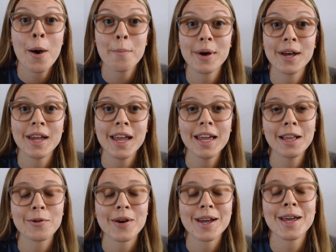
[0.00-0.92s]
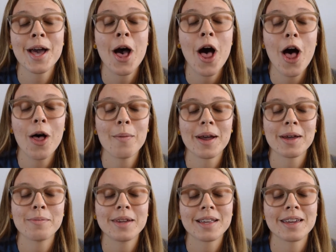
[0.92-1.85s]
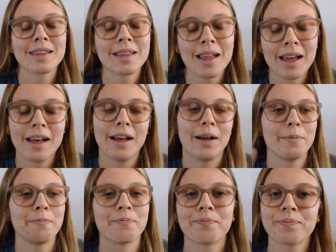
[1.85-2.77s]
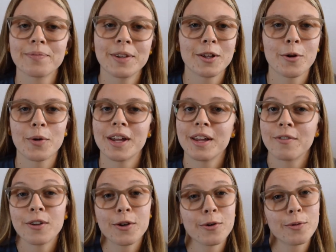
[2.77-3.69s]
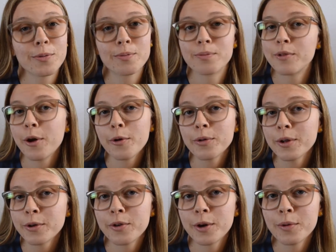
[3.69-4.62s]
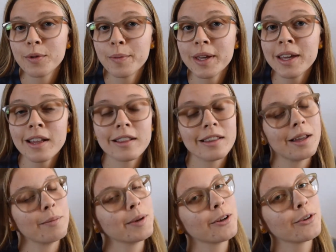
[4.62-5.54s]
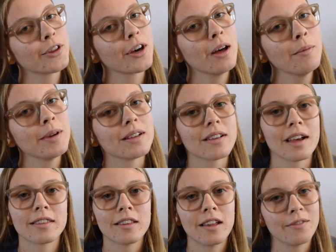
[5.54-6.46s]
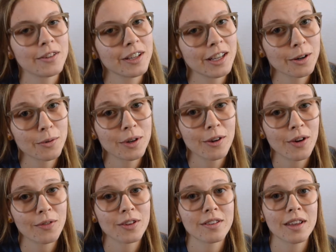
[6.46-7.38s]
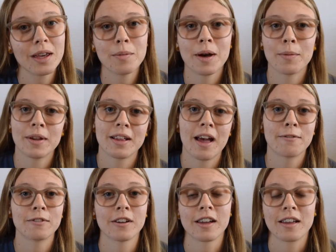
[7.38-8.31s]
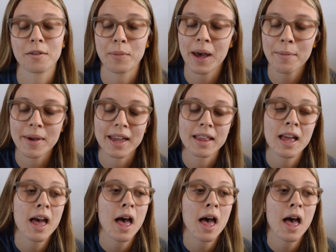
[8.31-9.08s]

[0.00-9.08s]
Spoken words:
But anyway, all my opinion, you know what, if you don't agree with me, let me know in the comments. I'd love to hear what you have to say about Ben Affleck as Batman.